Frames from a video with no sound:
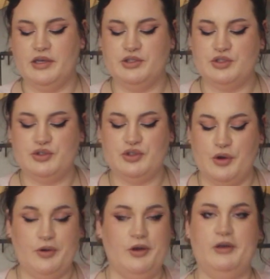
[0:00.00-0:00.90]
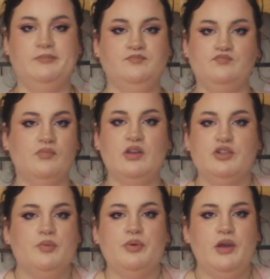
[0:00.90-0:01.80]
taste so good
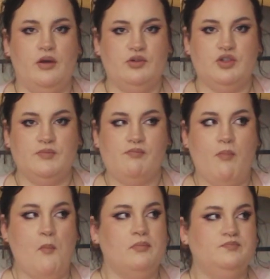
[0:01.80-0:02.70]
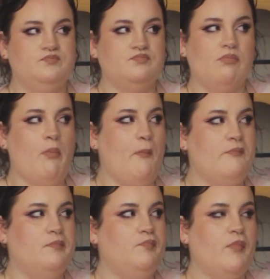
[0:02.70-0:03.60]
because they're brioche.
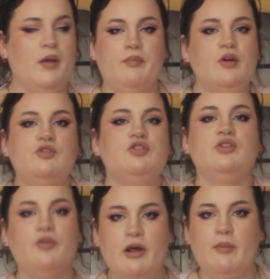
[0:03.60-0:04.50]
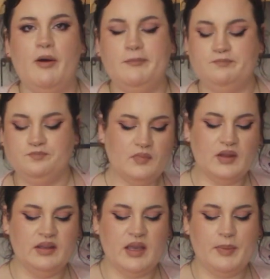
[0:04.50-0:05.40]
And brioche is incredible.
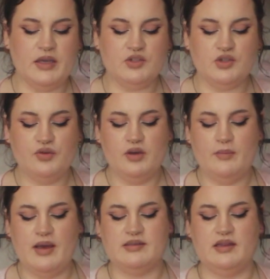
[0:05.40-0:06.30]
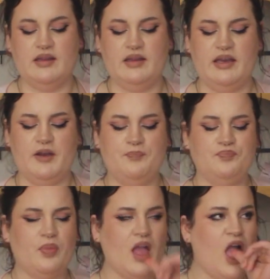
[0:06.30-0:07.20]
And that pastry cream has like
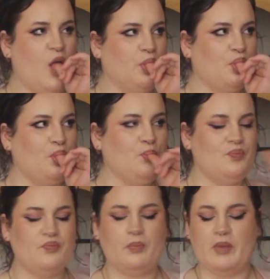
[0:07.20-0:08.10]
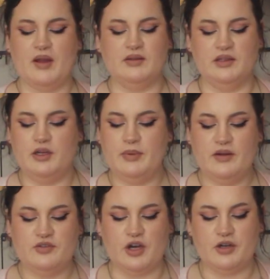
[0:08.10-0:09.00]
a little
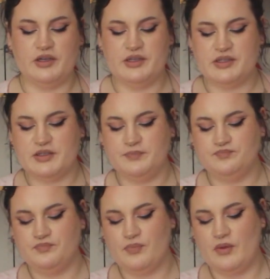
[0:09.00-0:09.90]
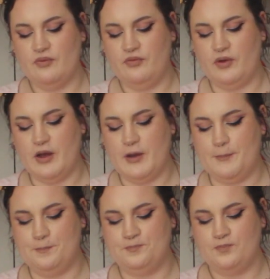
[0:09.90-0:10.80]
bit of tartness
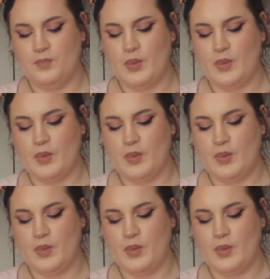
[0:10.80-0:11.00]
from